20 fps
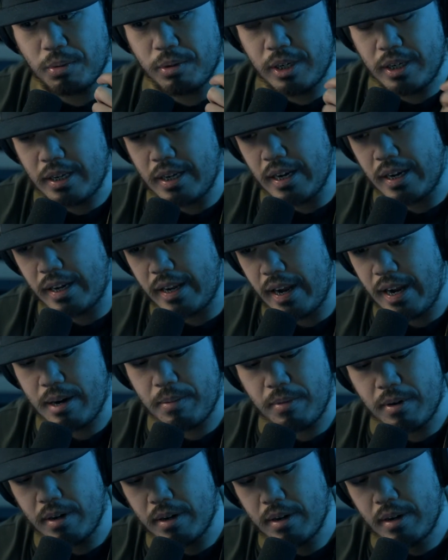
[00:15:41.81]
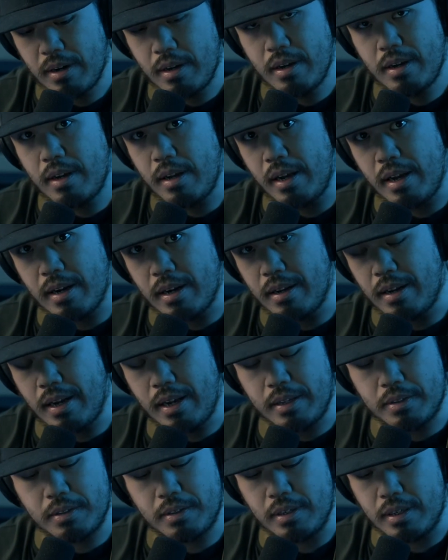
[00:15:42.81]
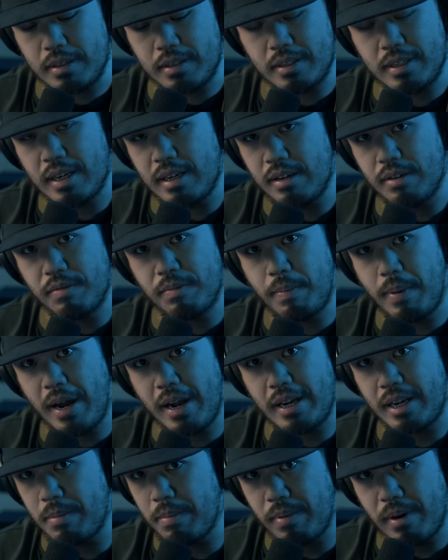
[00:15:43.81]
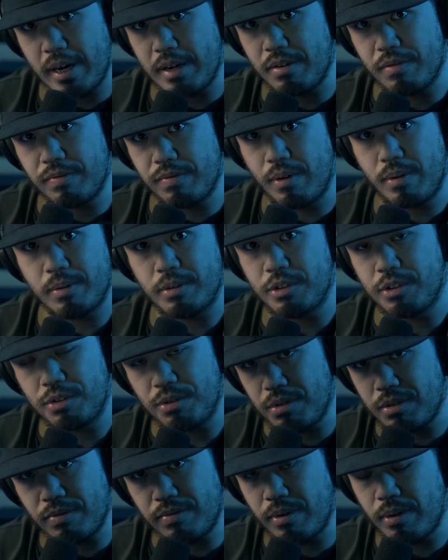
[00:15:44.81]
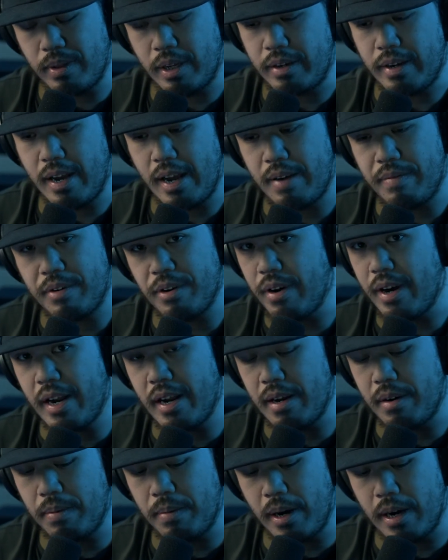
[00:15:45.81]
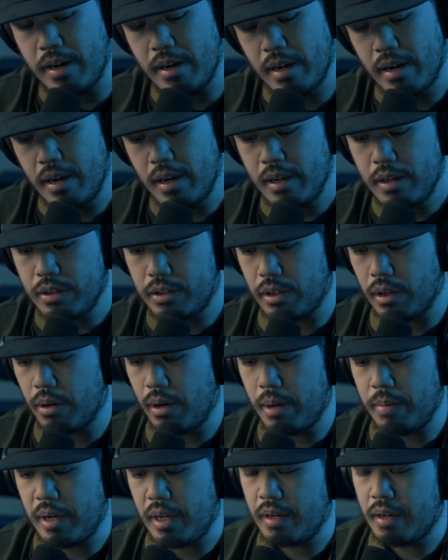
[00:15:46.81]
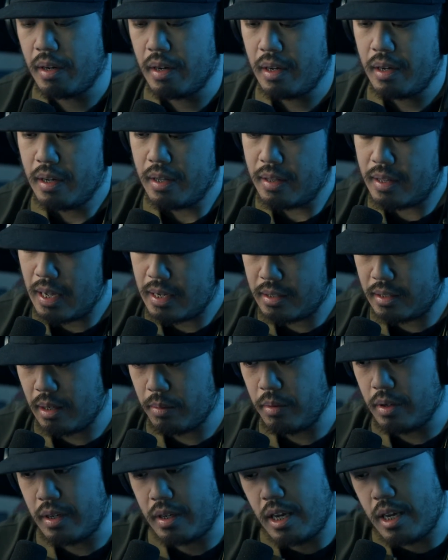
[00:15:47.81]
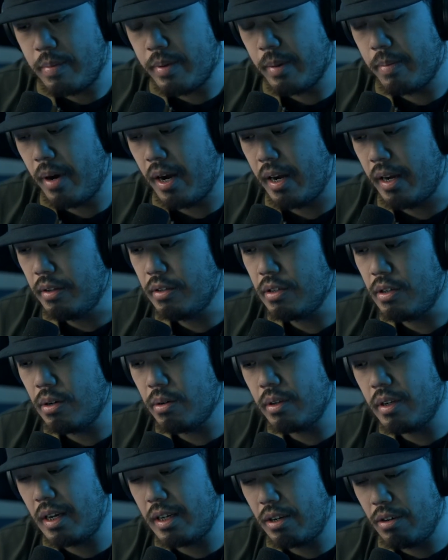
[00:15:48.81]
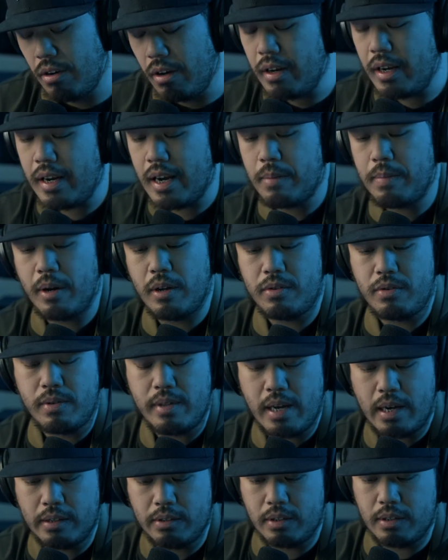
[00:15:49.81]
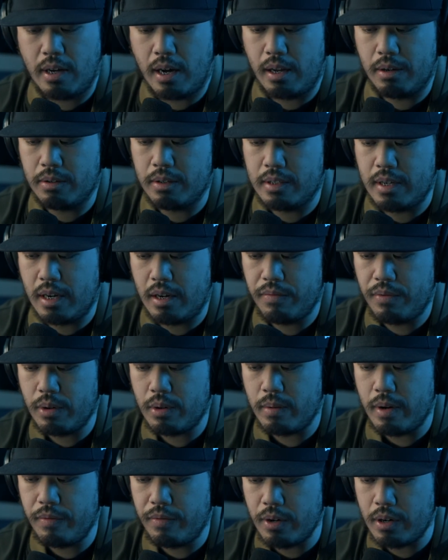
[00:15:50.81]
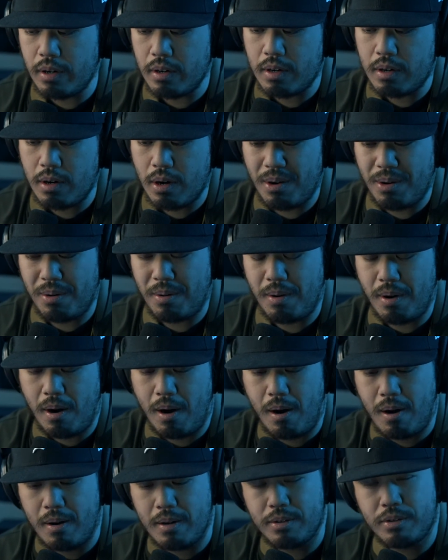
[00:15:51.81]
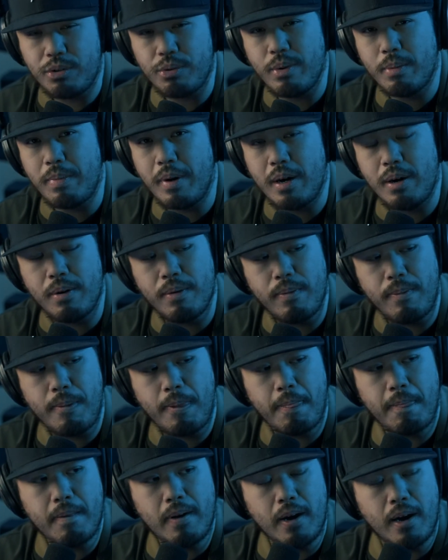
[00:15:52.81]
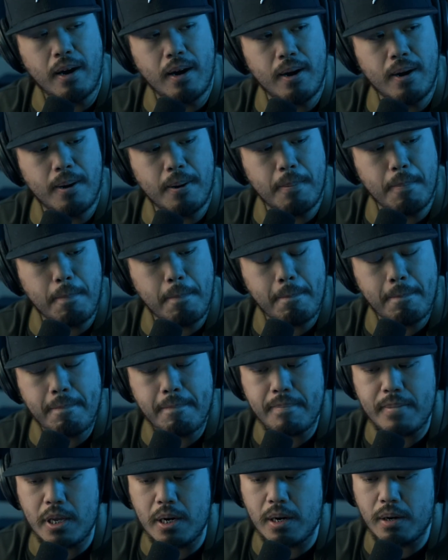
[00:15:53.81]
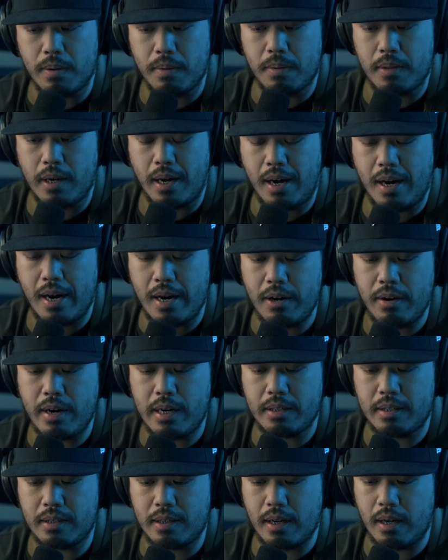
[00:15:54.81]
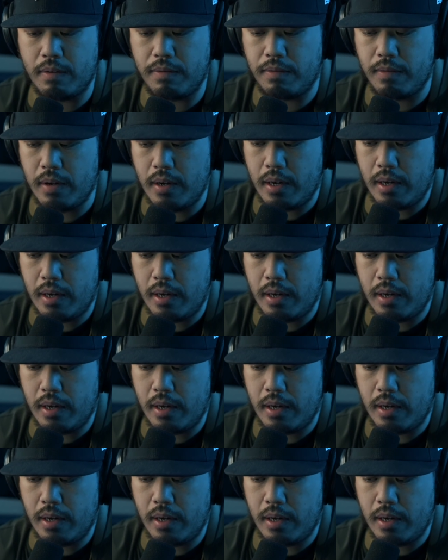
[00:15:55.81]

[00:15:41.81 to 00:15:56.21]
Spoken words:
where you can get a camera and a lens instead of buying a brand new phone. Just use the phone that you have in your hand, right? So I mean, that's something to keep in mind. So like, you're looking at about $2,000. Now, if you're gonna go on to about the higher end stuff,